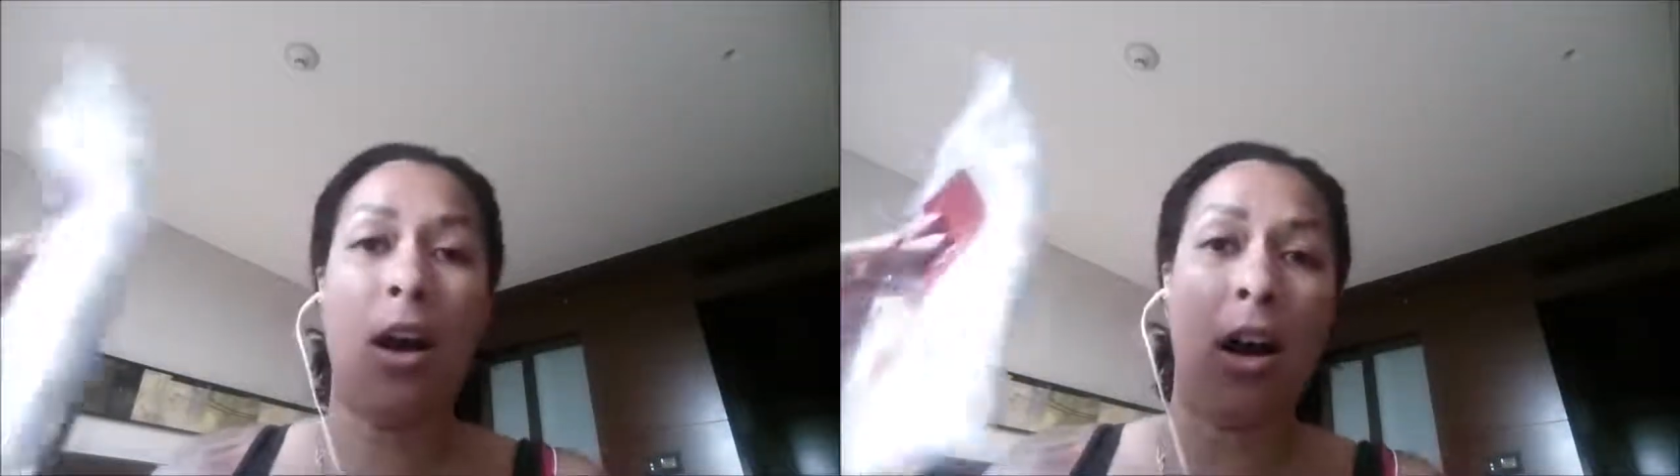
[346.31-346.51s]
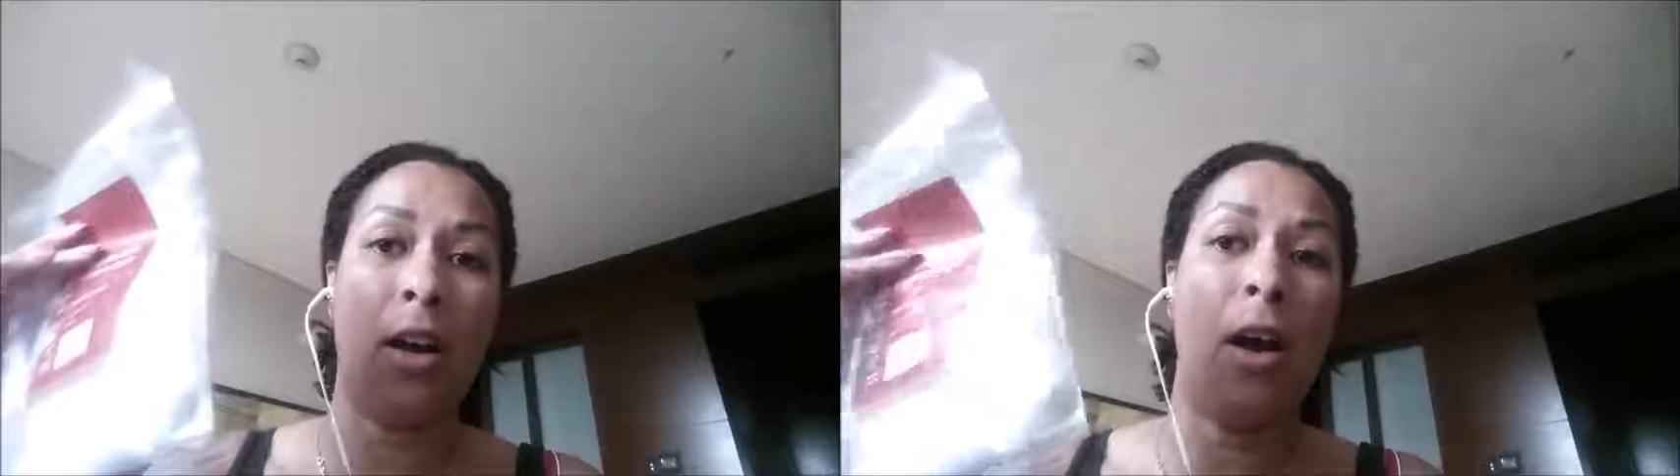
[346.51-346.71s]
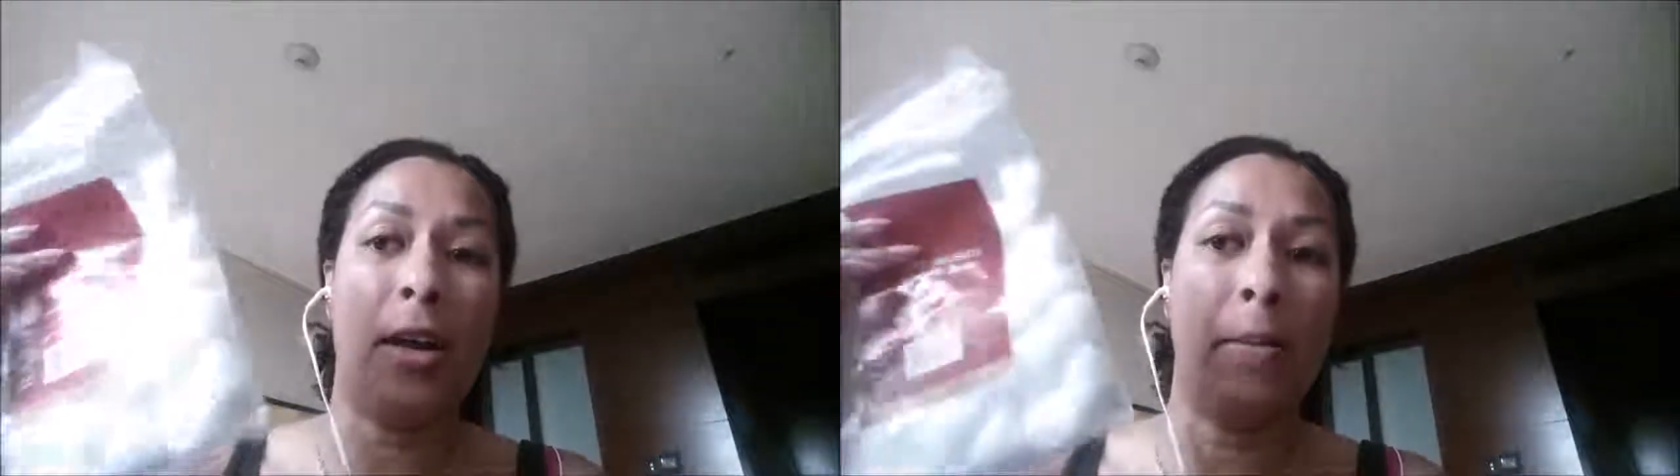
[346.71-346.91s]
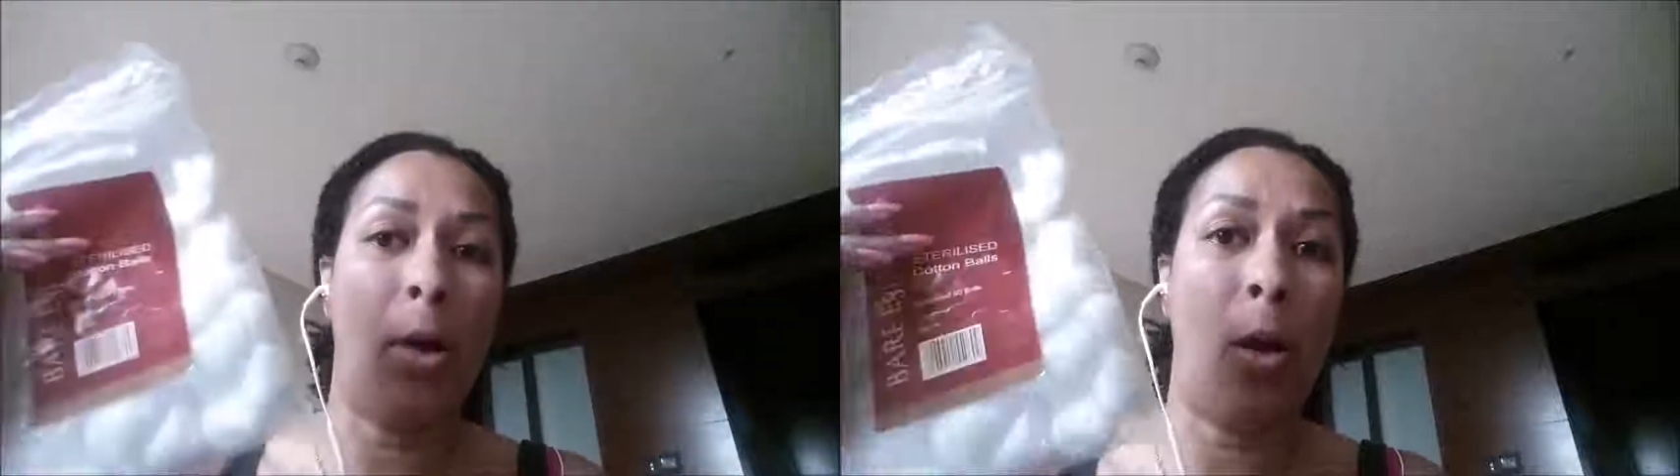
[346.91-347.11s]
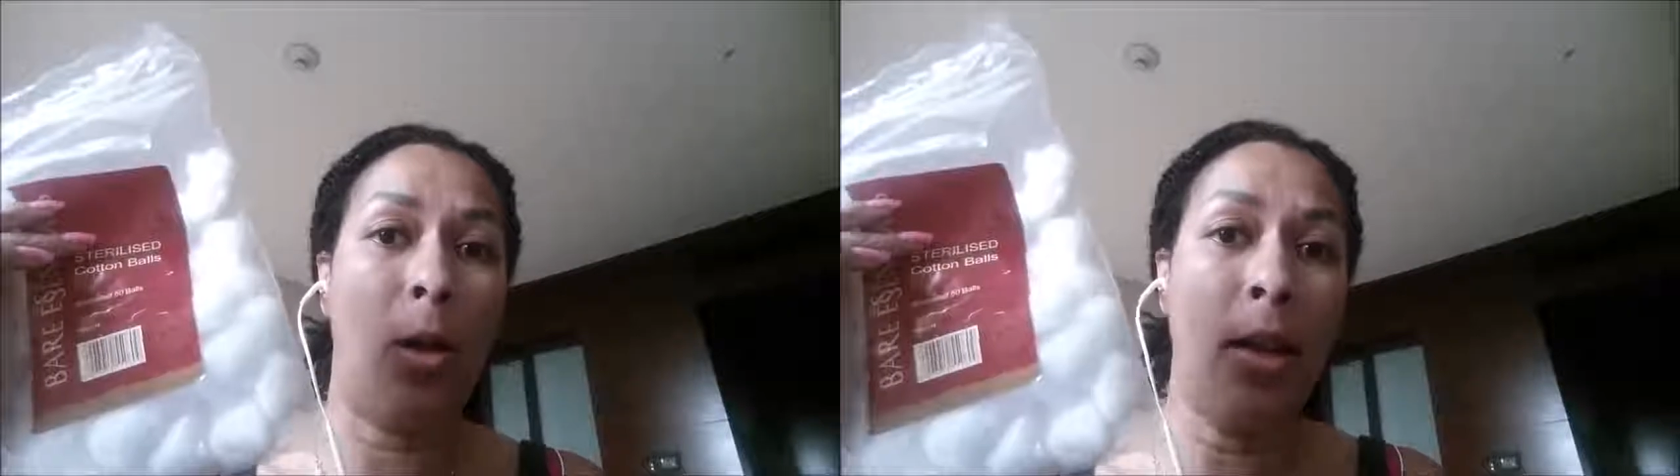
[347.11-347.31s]
a cotton
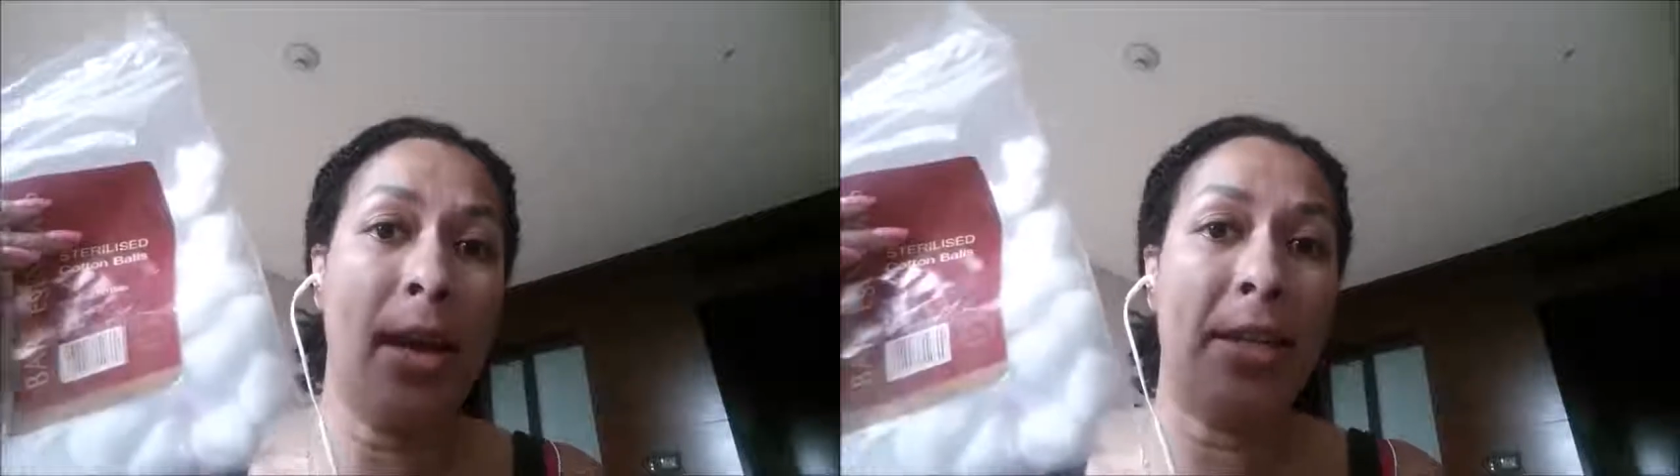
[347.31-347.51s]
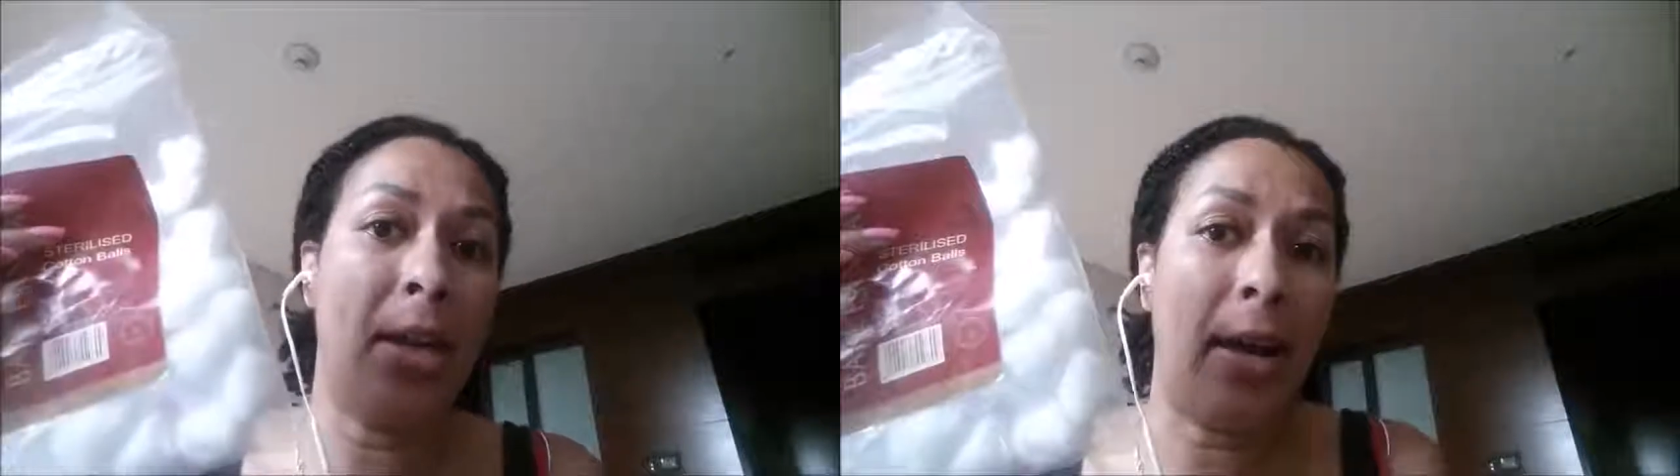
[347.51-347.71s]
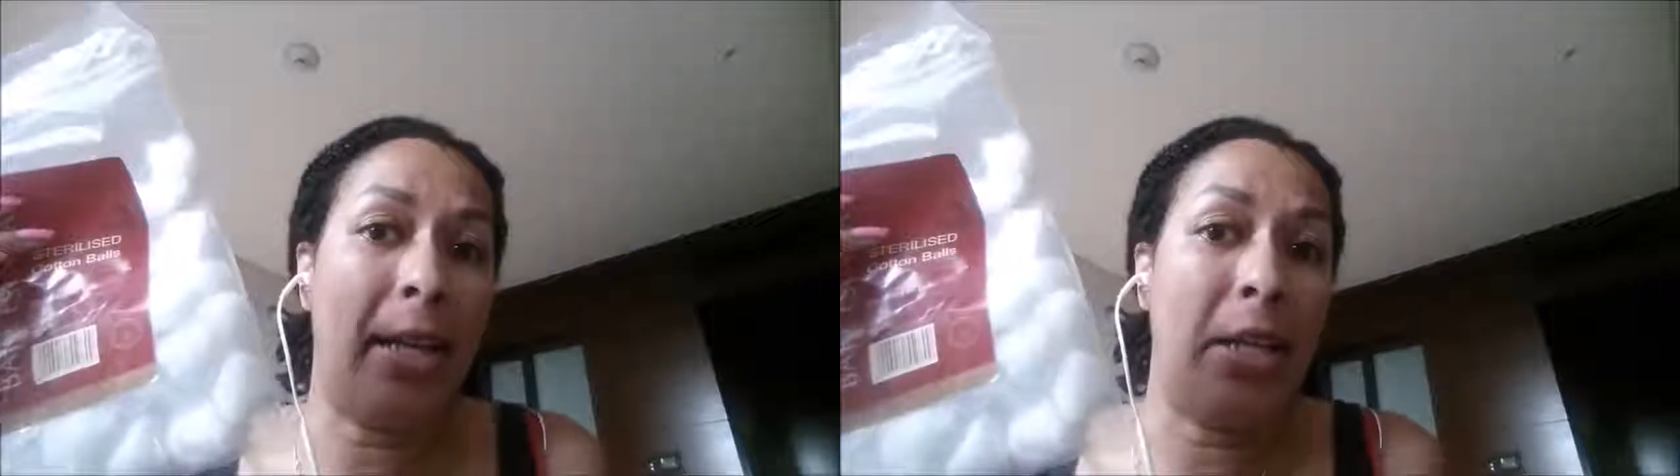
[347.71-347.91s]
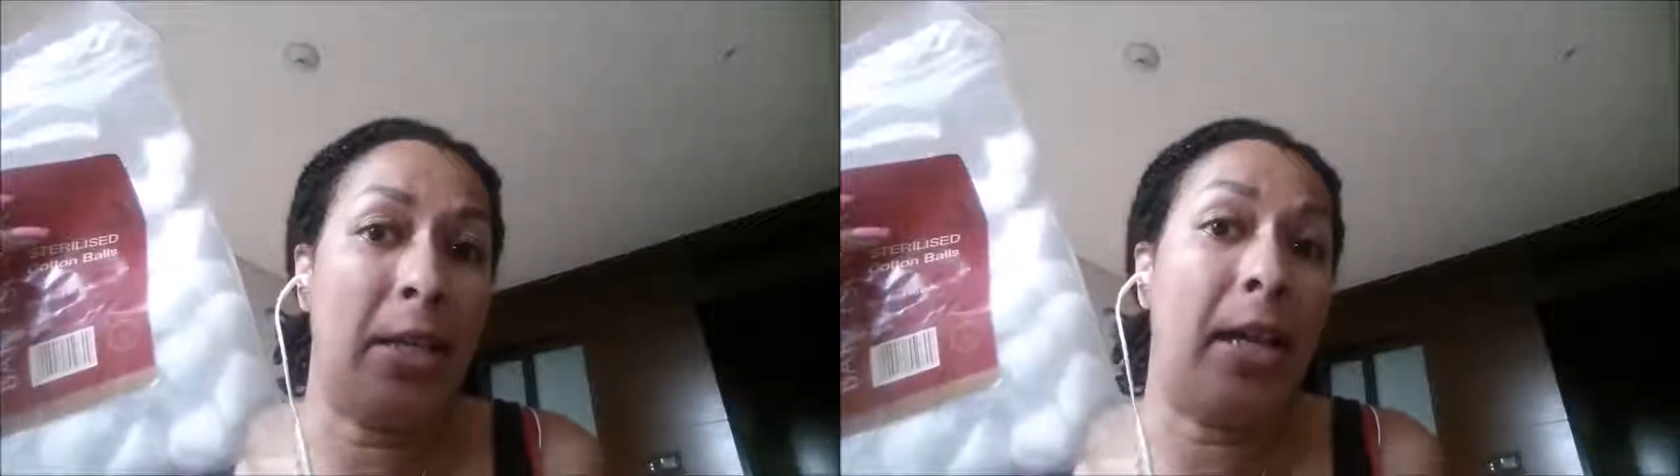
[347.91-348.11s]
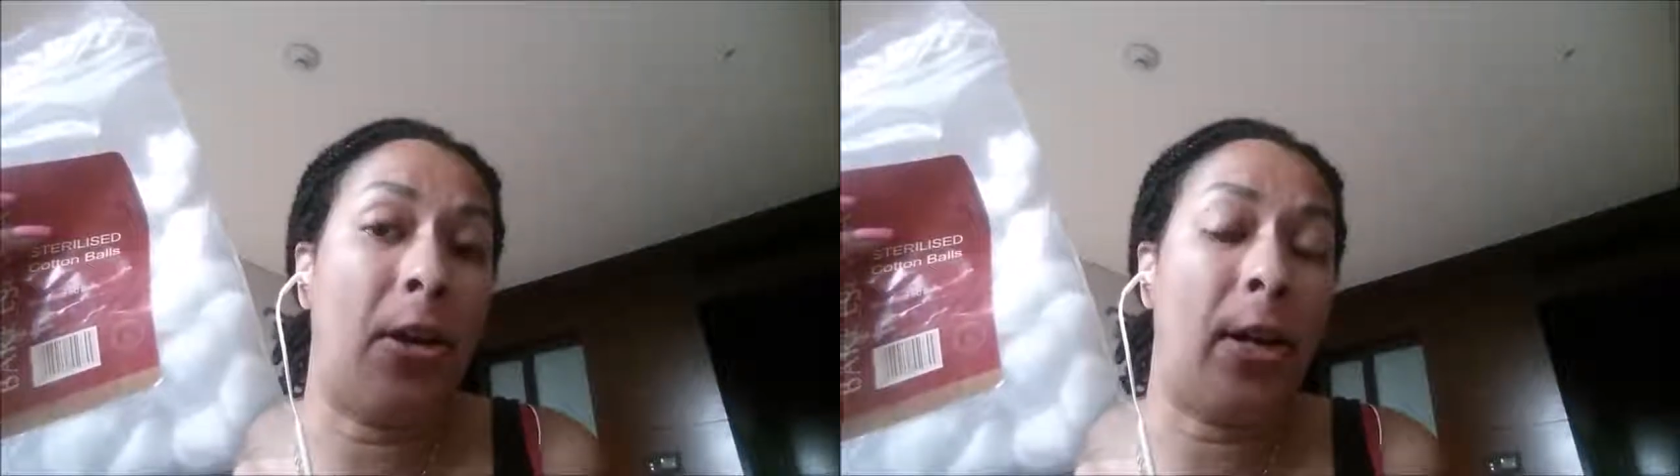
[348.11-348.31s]
ball and tuck it into
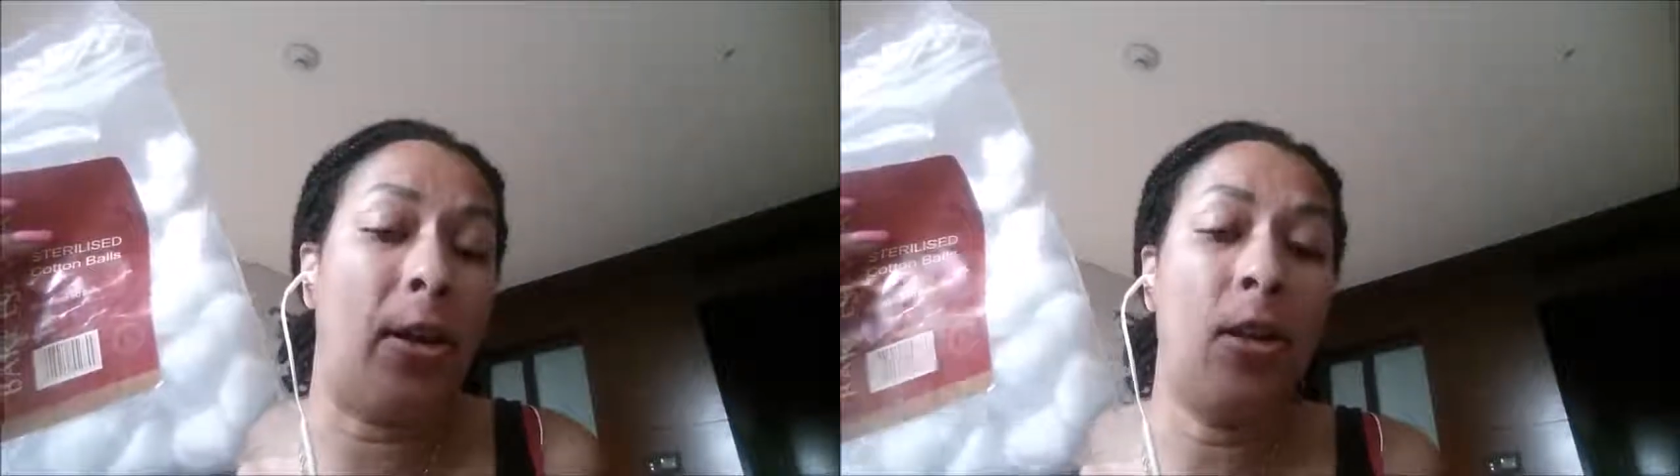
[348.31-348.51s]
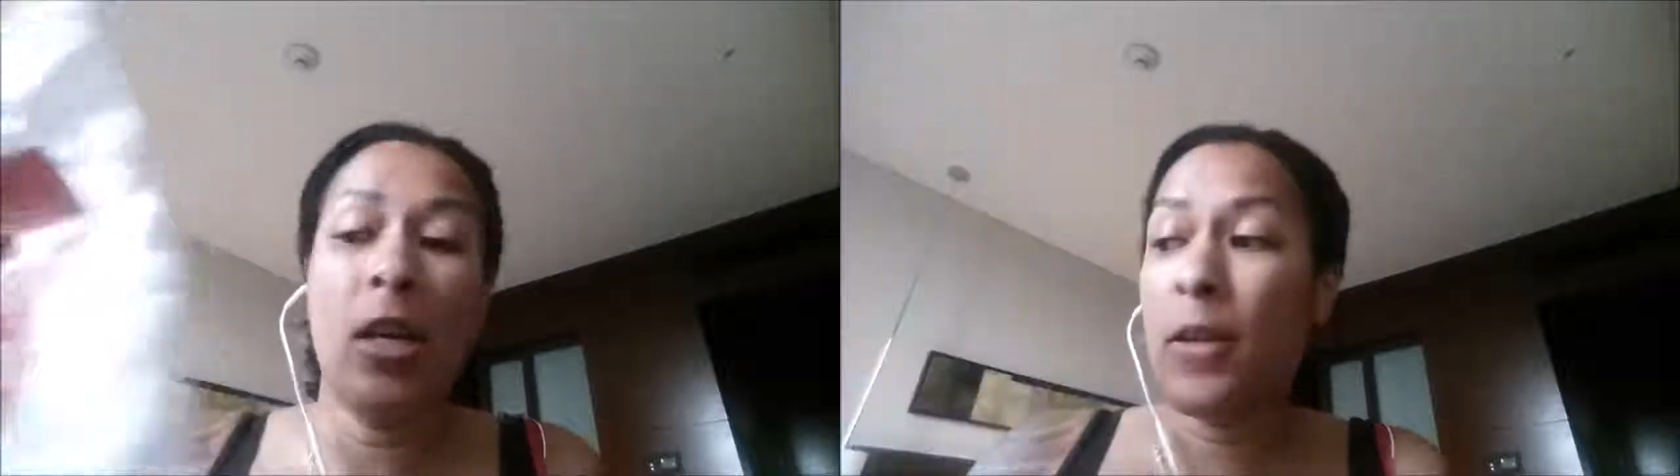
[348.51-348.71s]
the area.